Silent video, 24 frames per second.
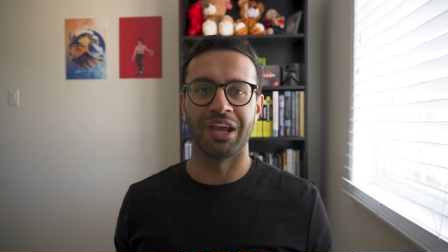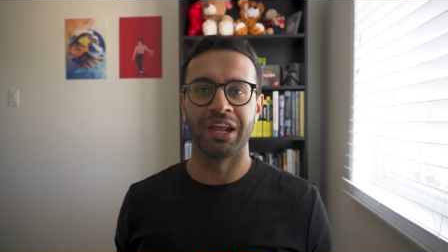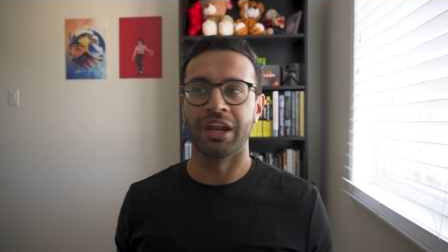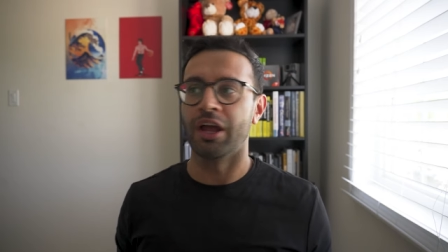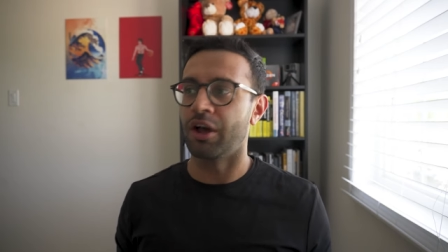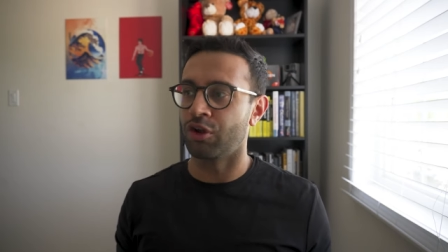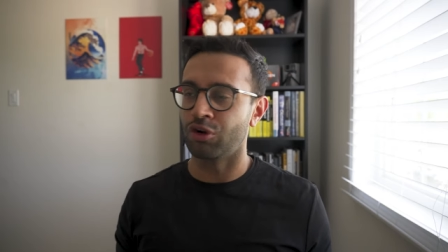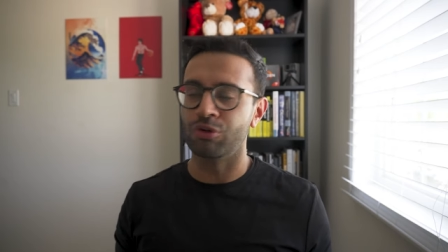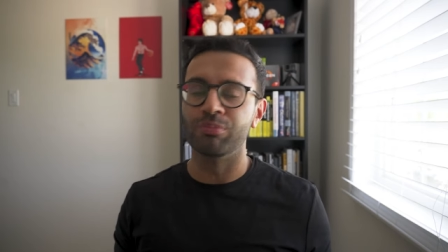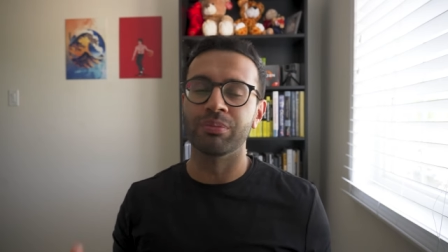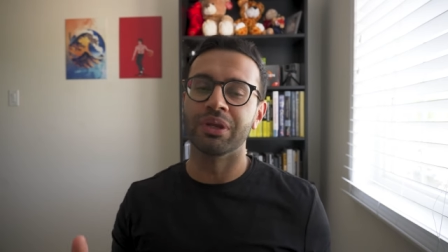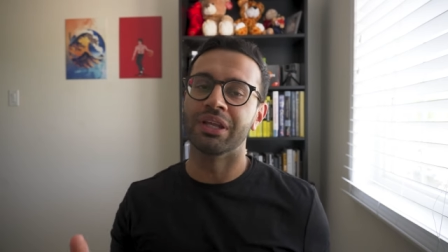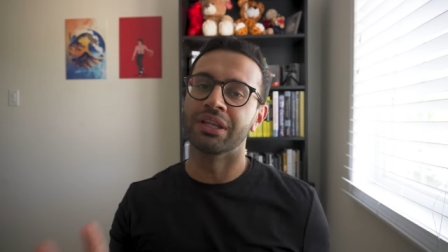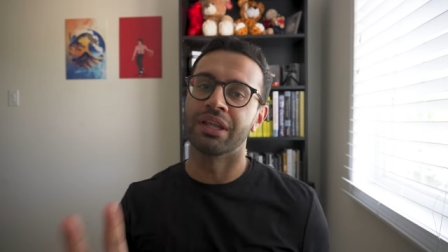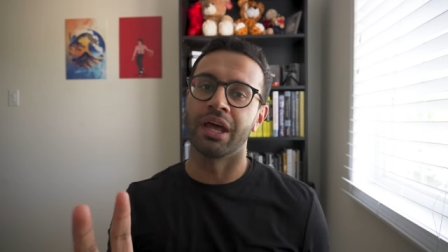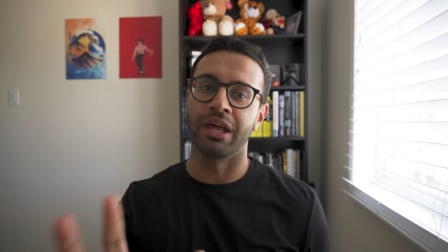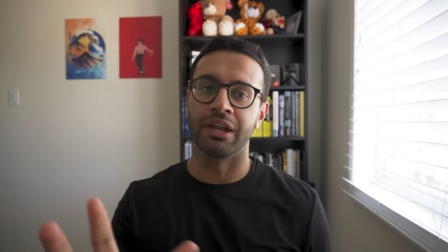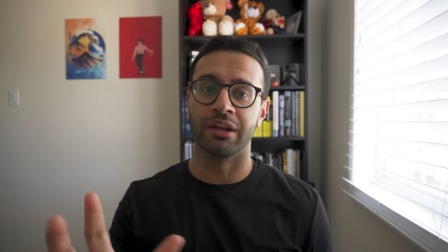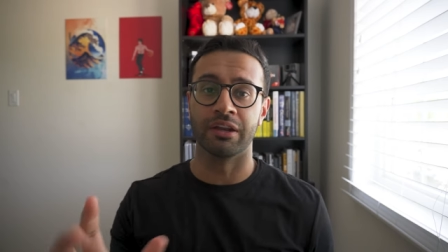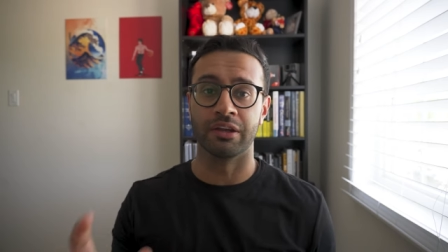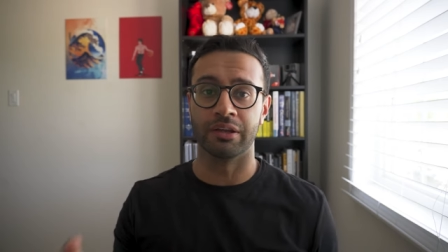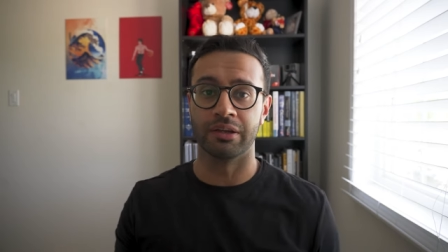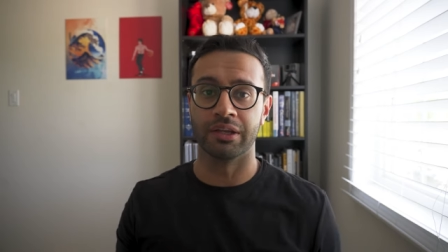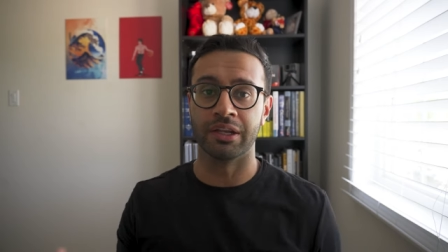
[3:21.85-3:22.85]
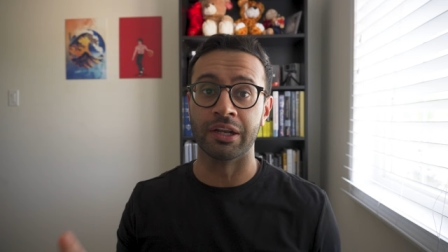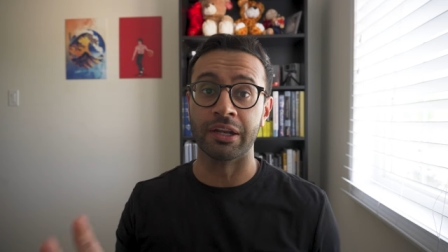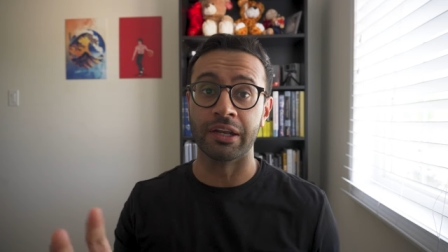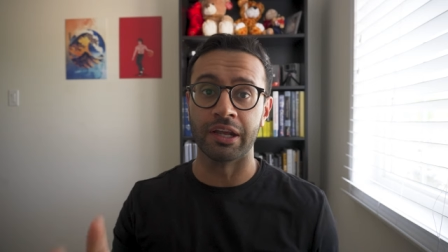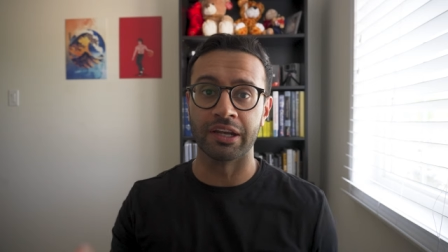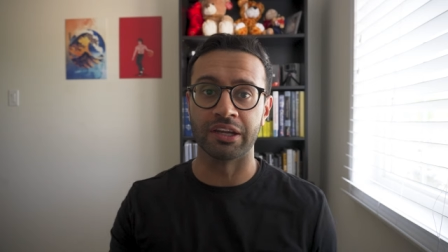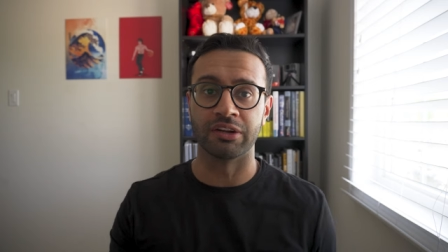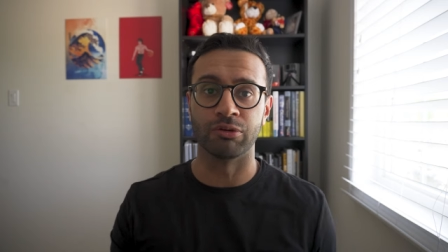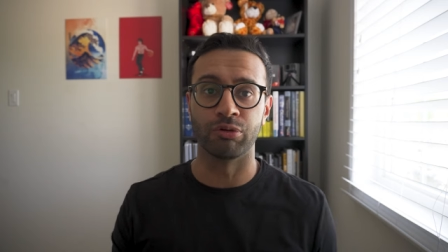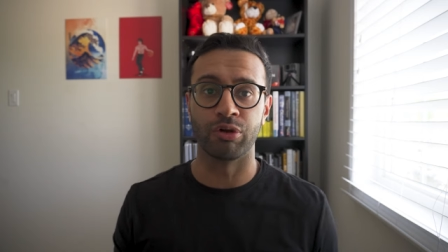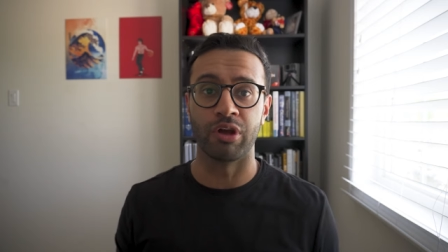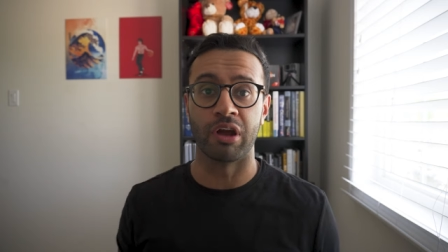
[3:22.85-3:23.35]
And I don't mean that in a, in a
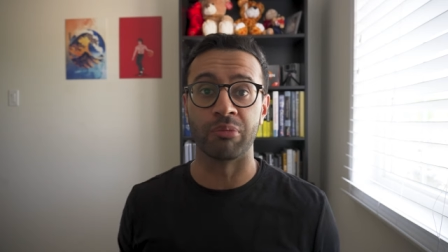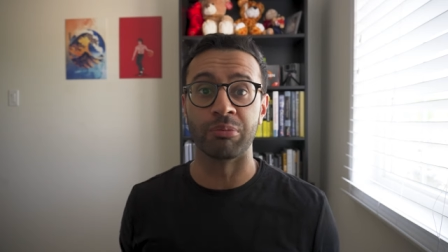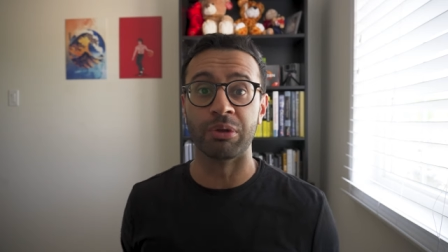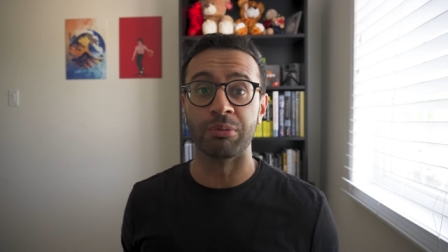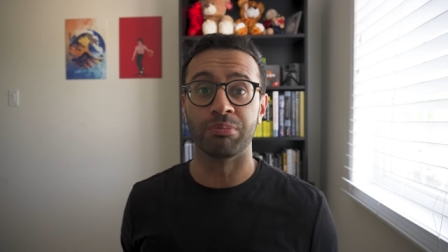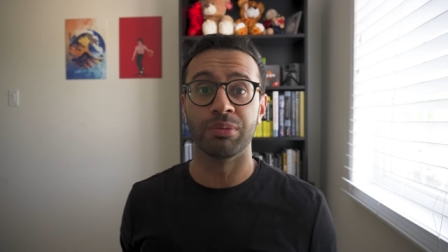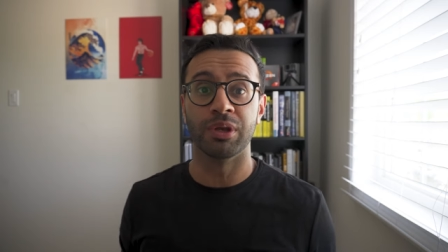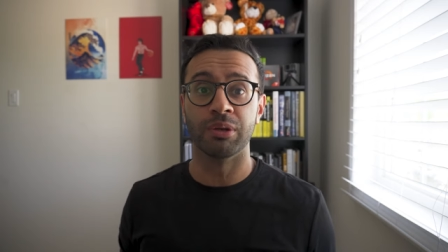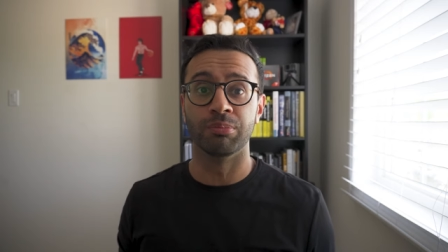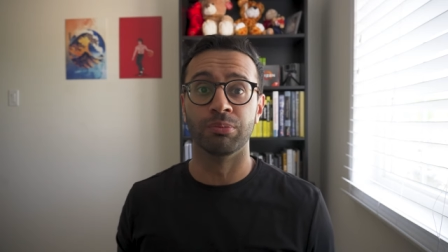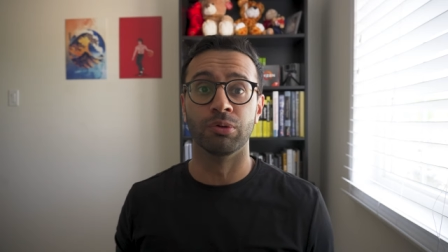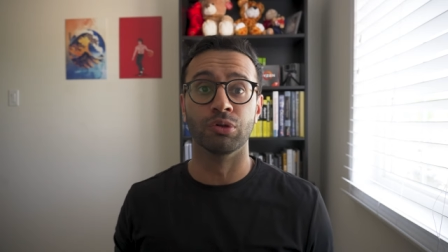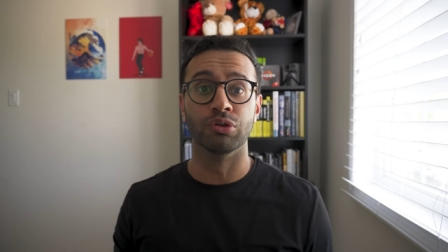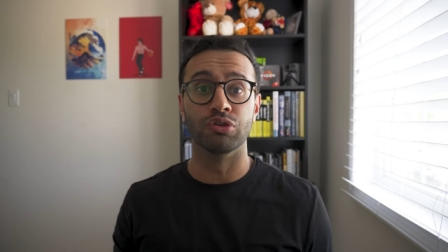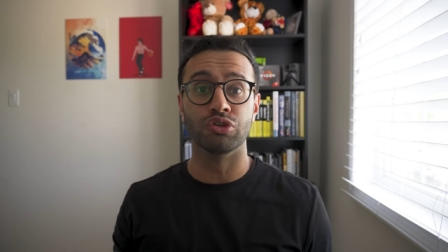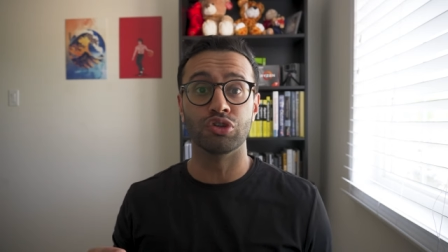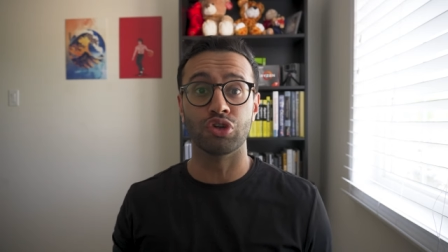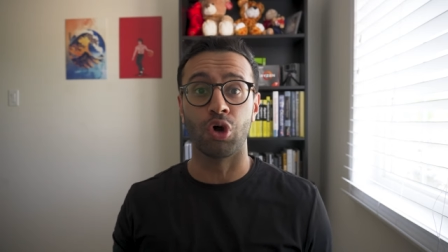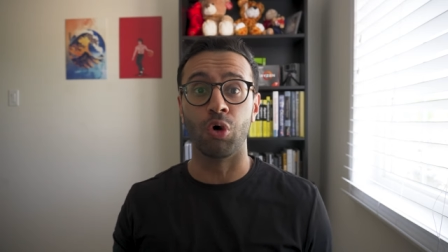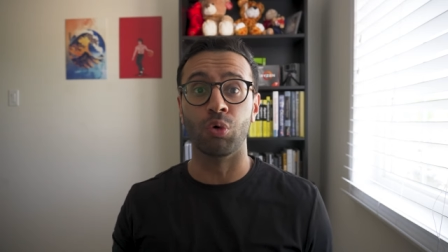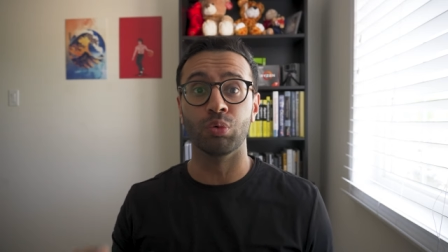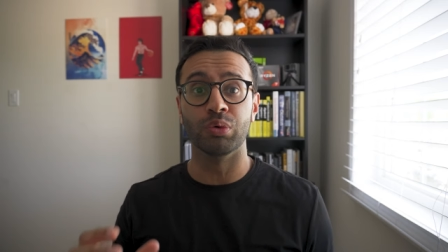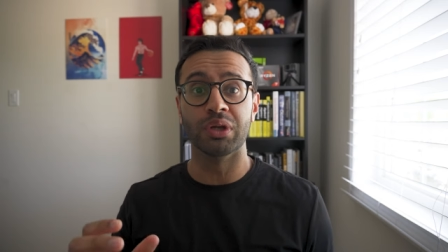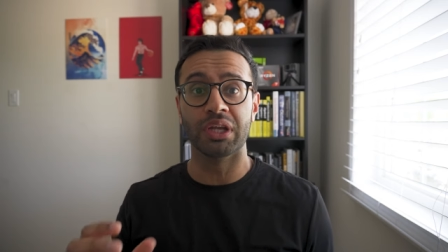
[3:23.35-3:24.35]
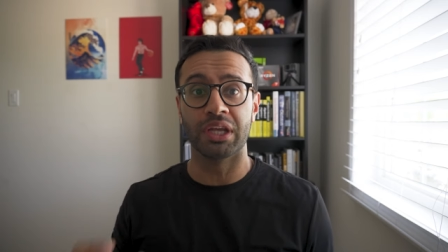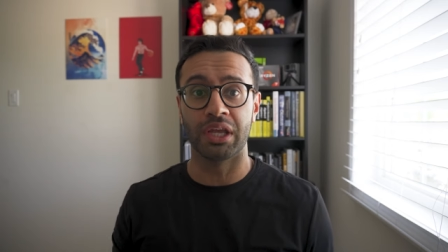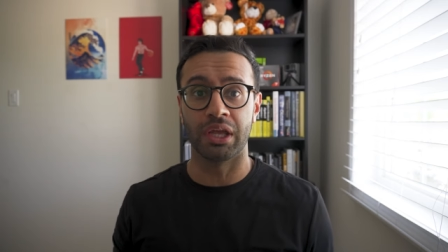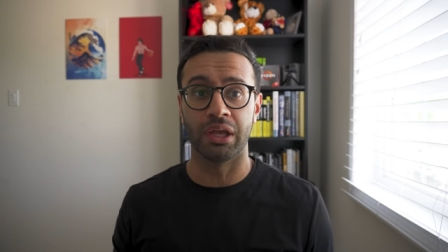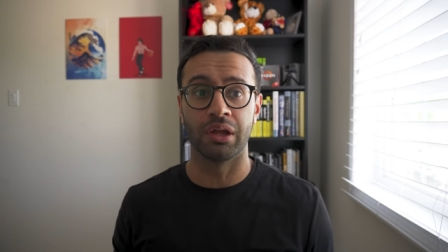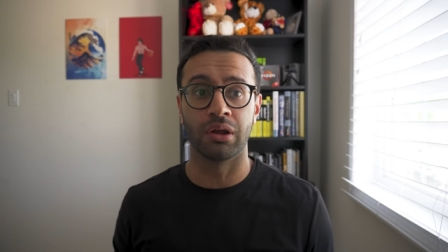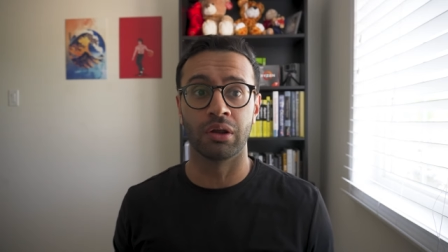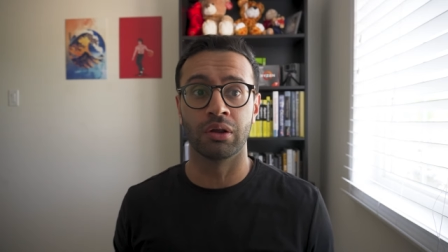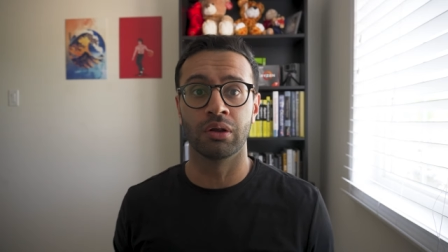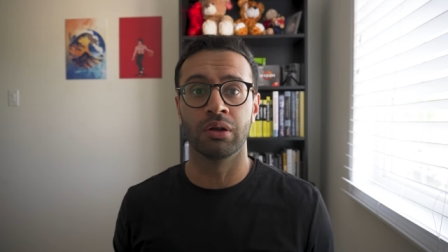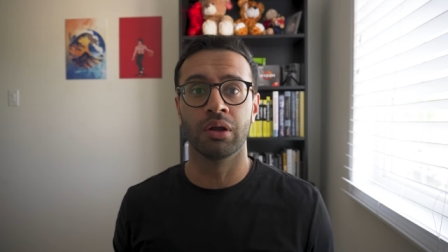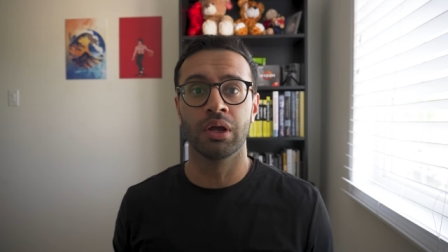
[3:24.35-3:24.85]
negative way. I mean, people don't
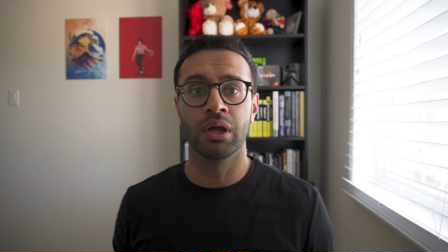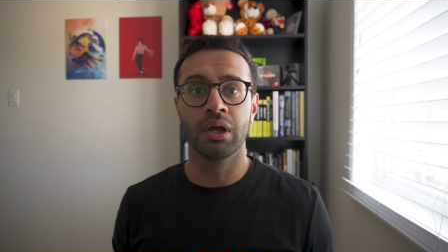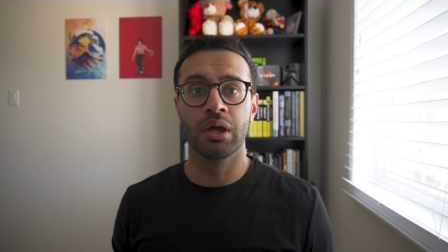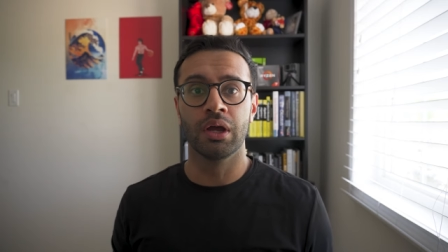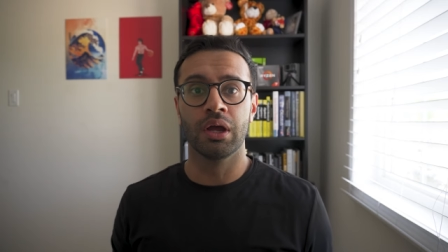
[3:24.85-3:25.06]
care